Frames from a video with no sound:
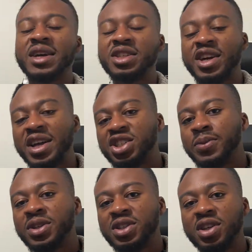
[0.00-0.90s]
like
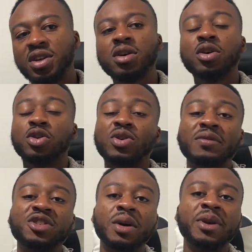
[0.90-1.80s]
ChatGPT, you
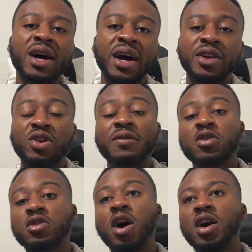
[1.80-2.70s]
have Gemini, you
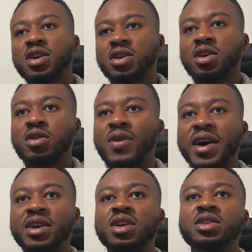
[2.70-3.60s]
have Gronk,
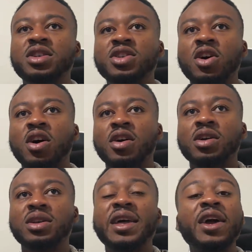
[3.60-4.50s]
right? These are
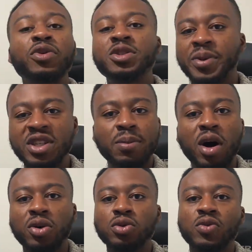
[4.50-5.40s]
language-based
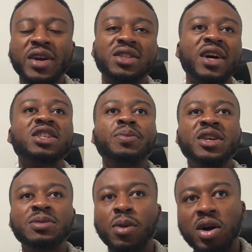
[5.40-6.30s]
models, right?
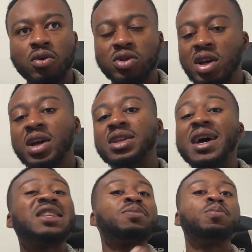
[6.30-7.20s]
Text-based models.
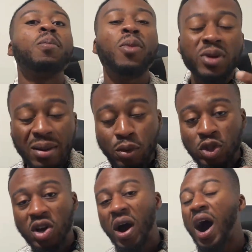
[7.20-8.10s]
That's the
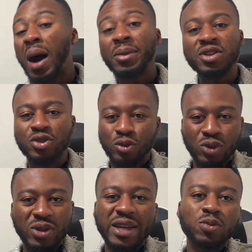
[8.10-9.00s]
most common
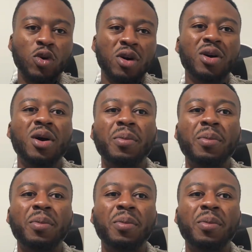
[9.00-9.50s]
use. That's what